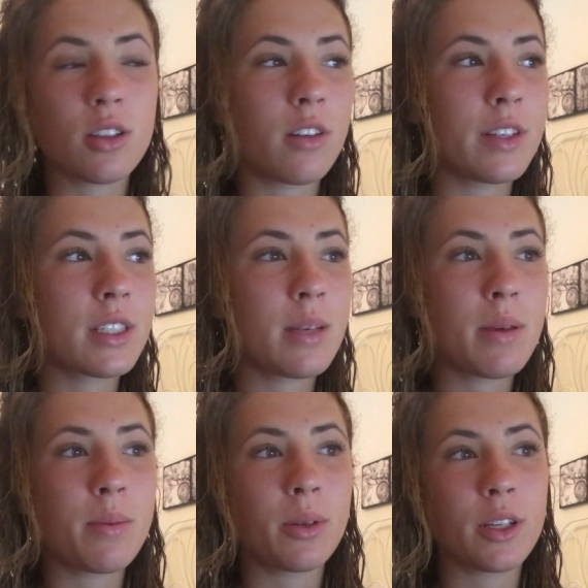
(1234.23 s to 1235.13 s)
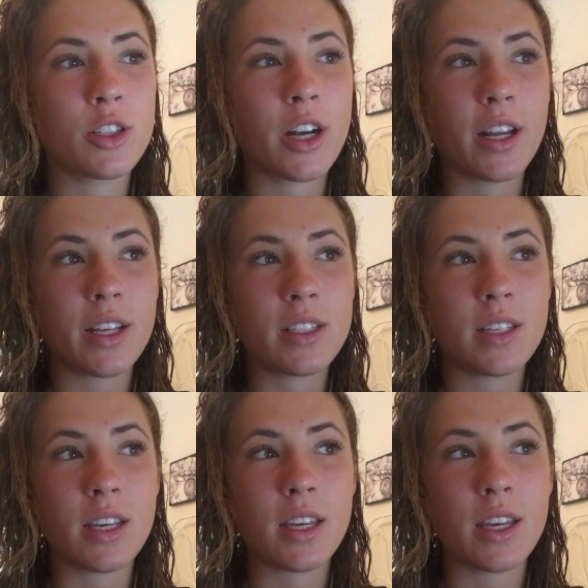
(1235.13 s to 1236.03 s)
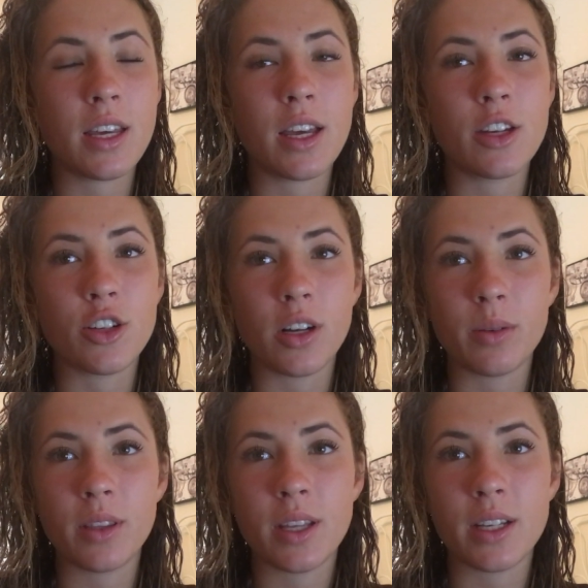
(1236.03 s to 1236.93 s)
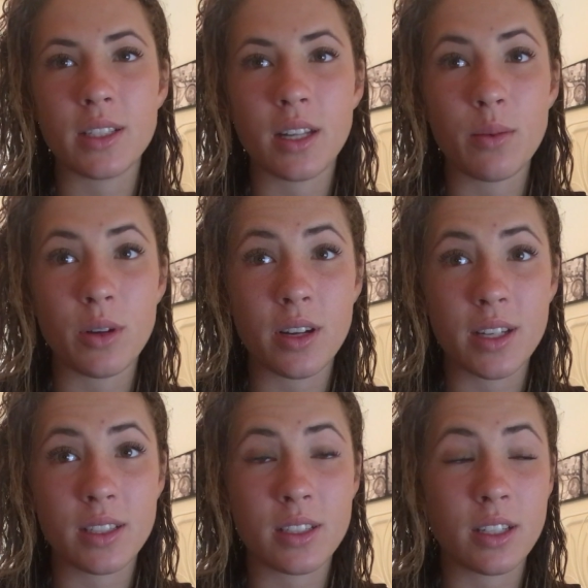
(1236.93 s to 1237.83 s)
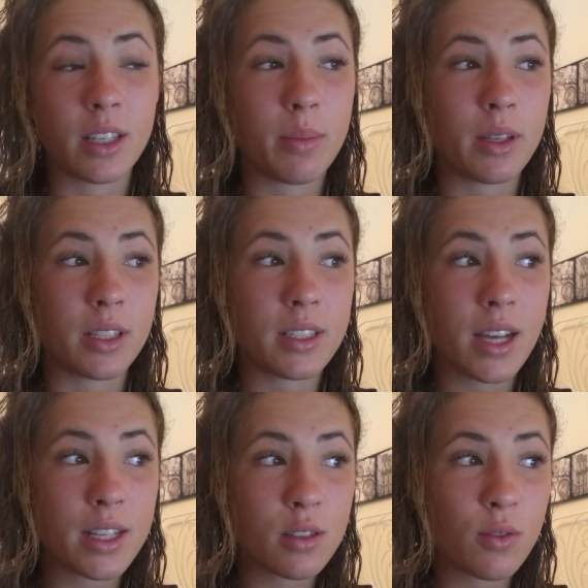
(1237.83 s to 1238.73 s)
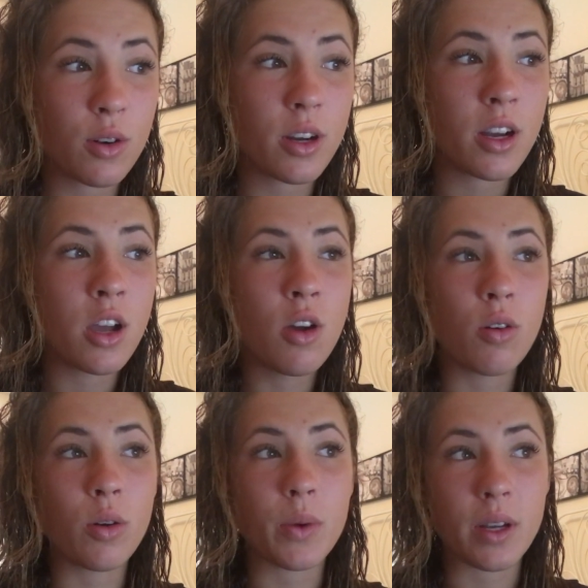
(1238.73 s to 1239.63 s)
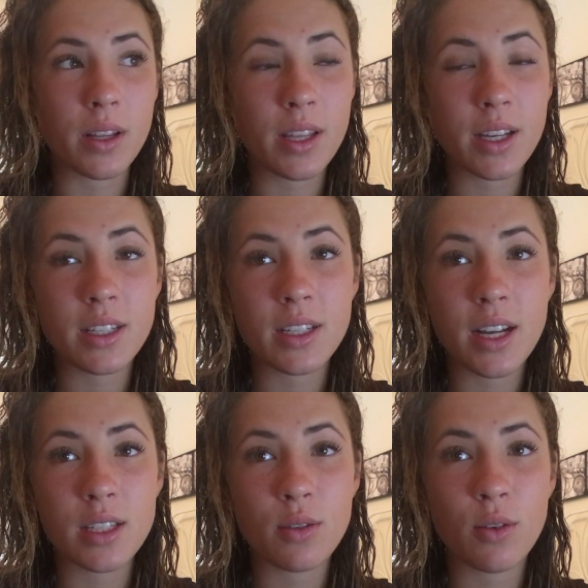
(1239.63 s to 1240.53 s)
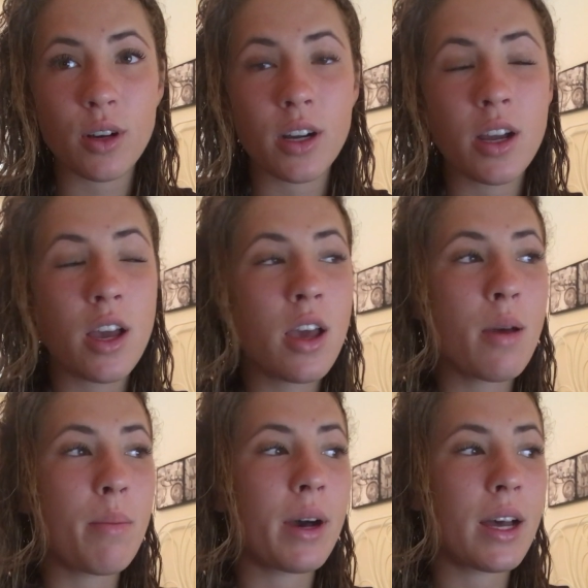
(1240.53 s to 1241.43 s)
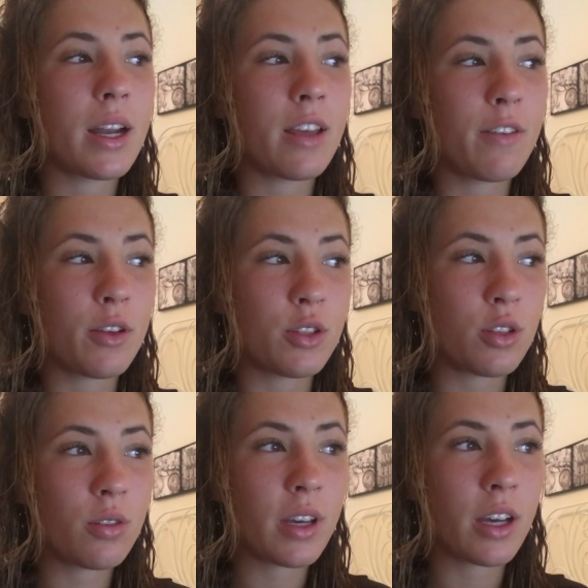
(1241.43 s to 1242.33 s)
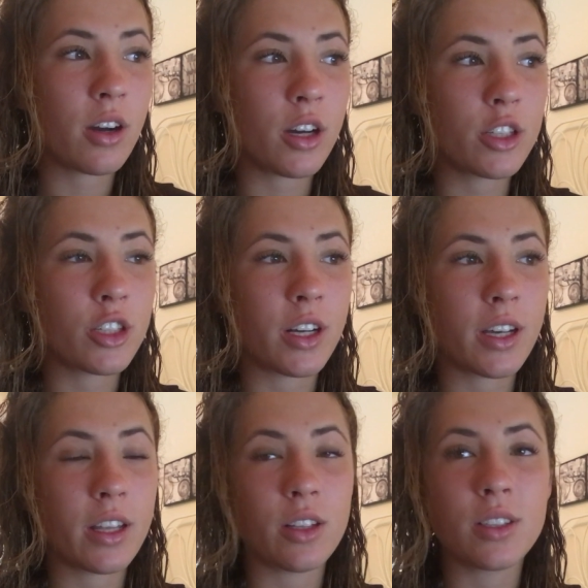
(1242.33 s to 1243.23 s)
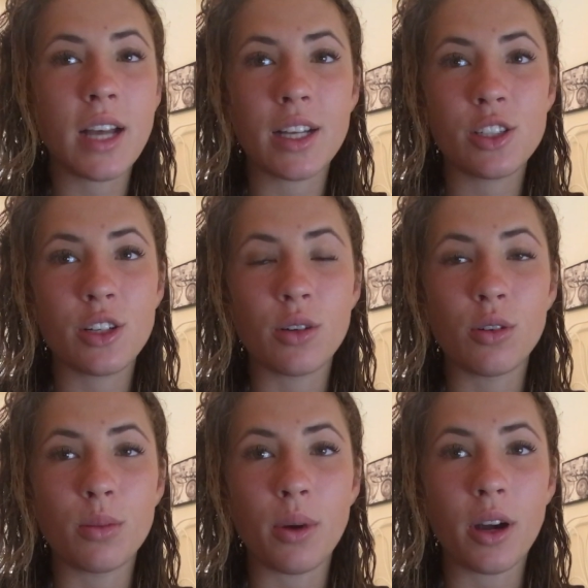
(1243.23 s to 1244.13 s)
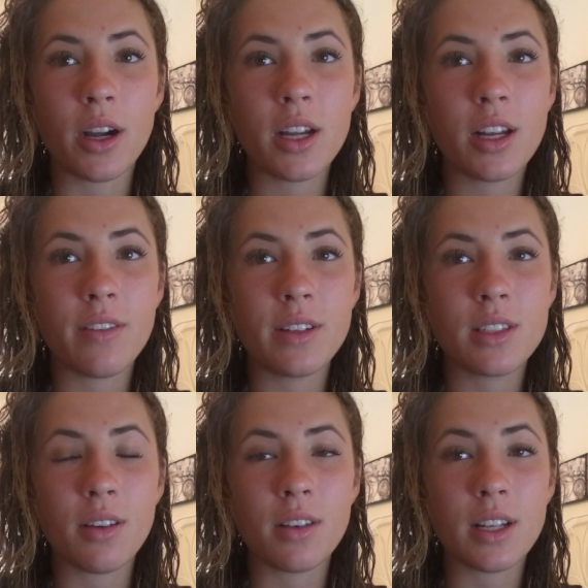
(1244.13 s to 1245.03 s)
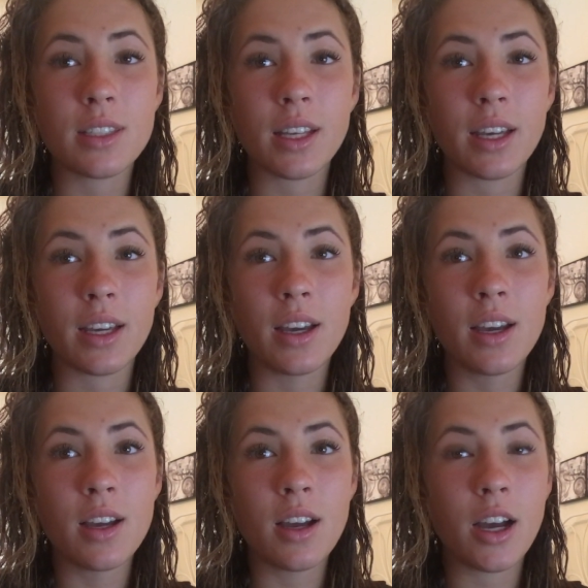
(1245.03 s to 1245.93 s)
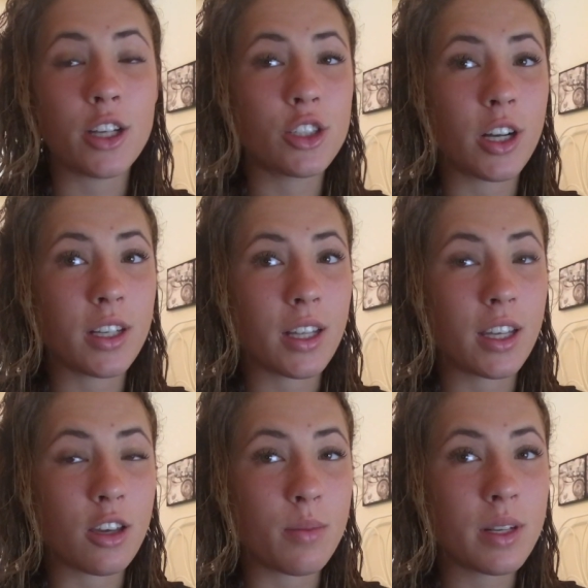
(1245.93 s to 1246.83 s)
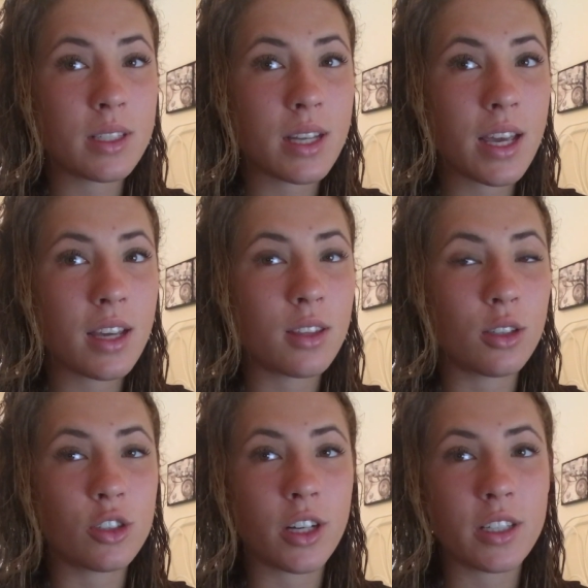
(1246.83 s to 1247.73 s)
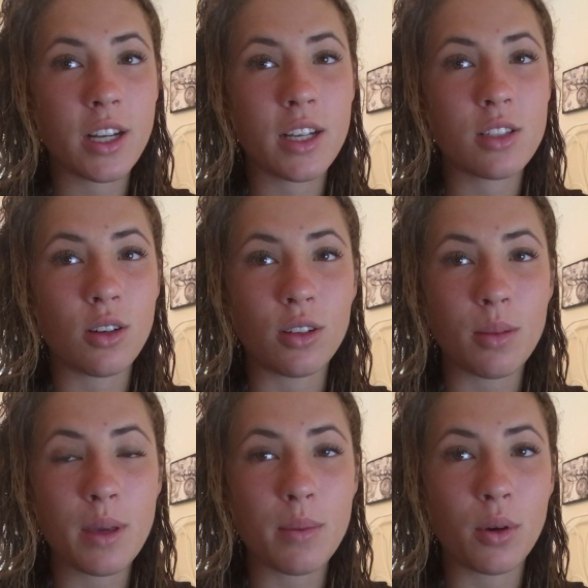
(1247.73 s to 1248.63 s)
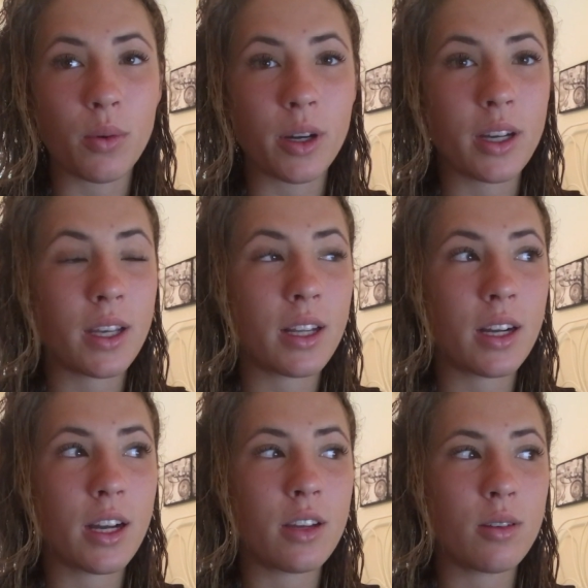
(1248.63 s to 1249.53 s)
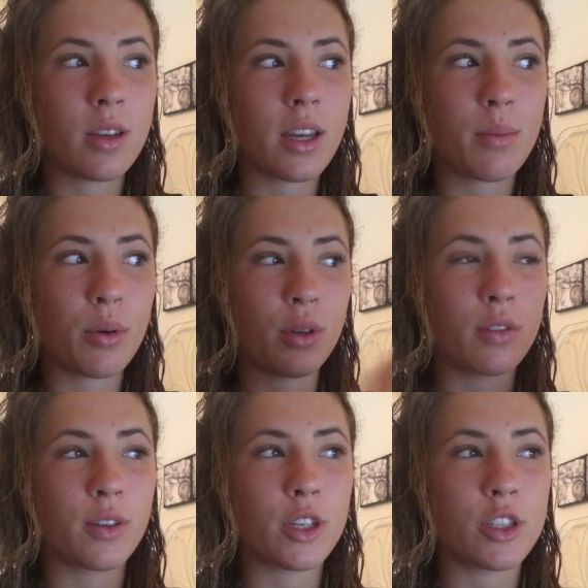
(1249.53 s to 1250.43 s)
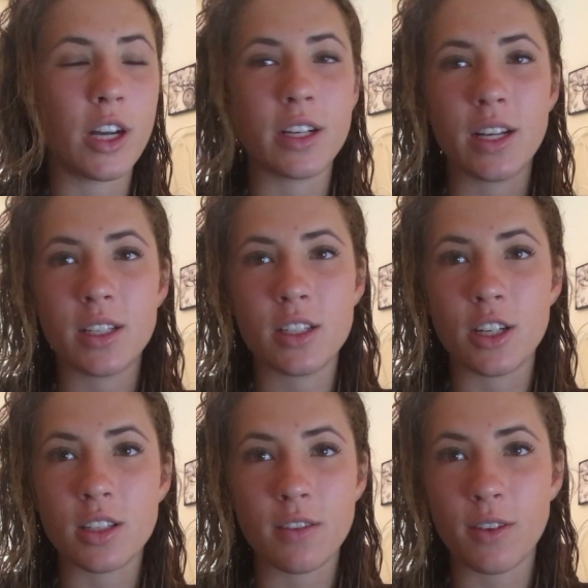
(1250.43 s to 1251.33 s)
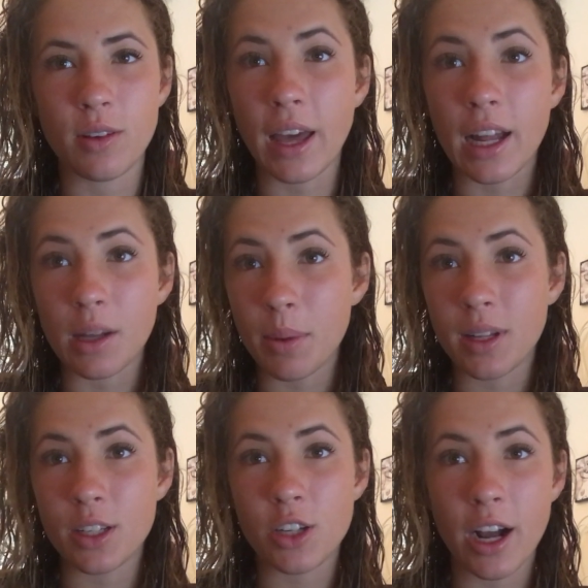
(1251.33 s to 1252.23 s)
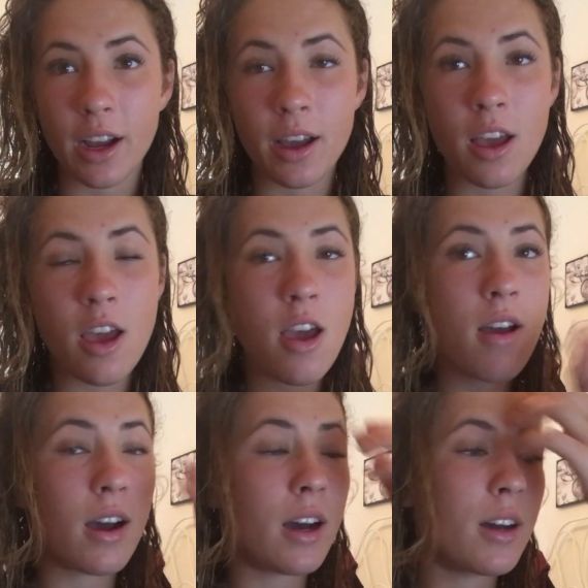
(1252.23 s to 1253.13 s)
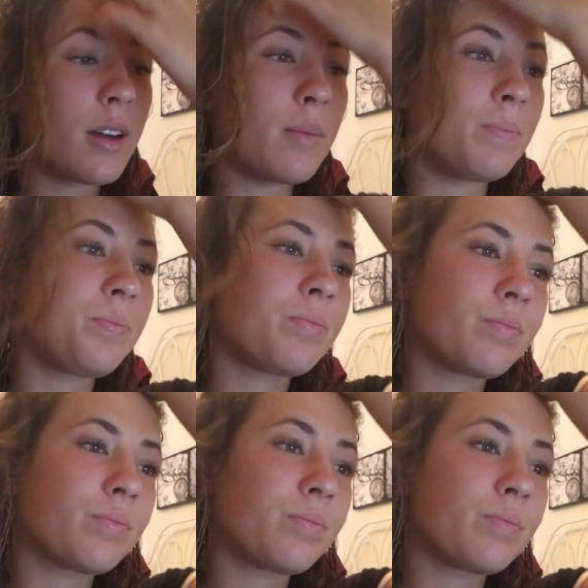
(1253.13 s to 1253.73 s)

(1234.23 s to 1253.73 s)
Obviously people can try to get sneaky and drug with things that they wouldn't necessarily be able to test for or wouldn't think to test for, but if you do get caught drugging, they'll test your whole barn, and if it's something that's like a drug that humans take, they'll drug test all the people working there, and you can get pulled for a drug test just if you gallop at the track. And